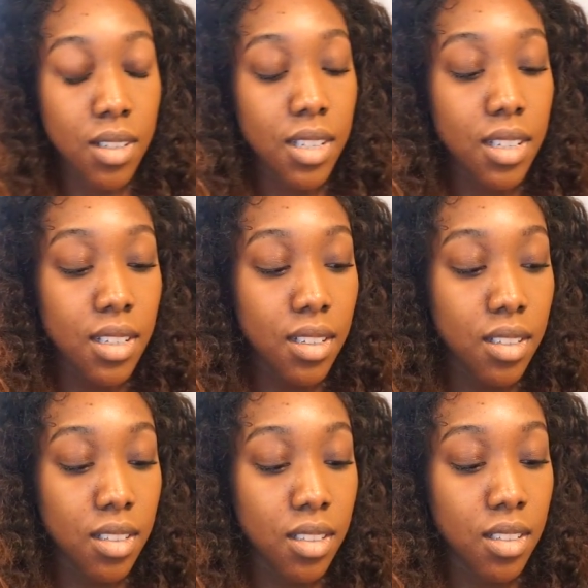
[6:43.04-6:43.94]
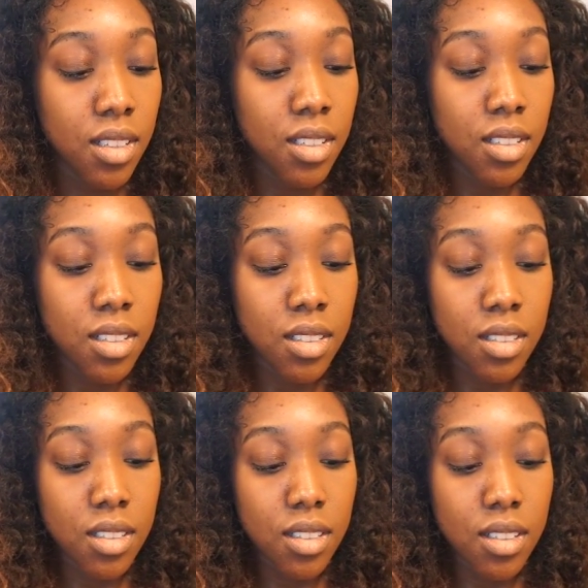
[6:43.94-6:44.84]
Okay,
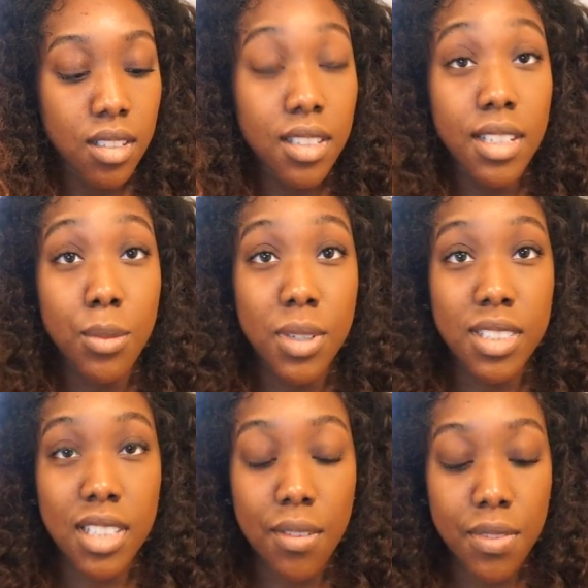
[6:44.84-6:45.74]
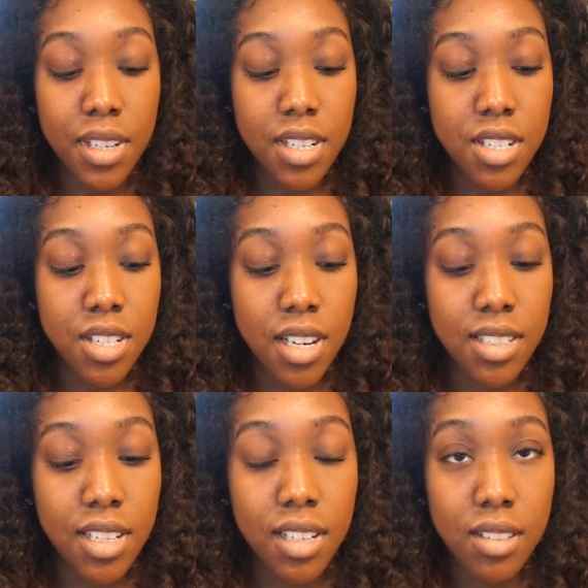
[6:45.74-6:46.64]
and then once I finish, I
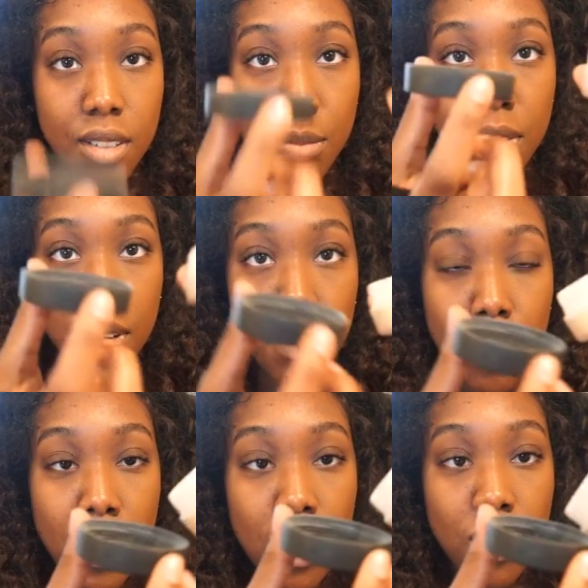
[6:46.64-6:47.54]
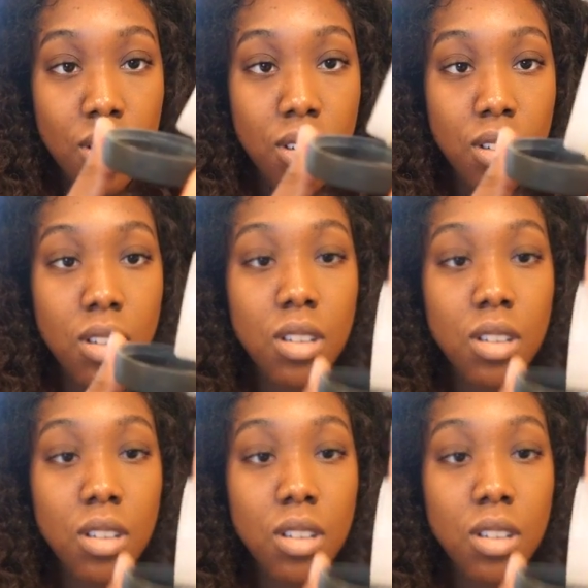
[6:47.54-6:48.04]
take a little bit of my powder,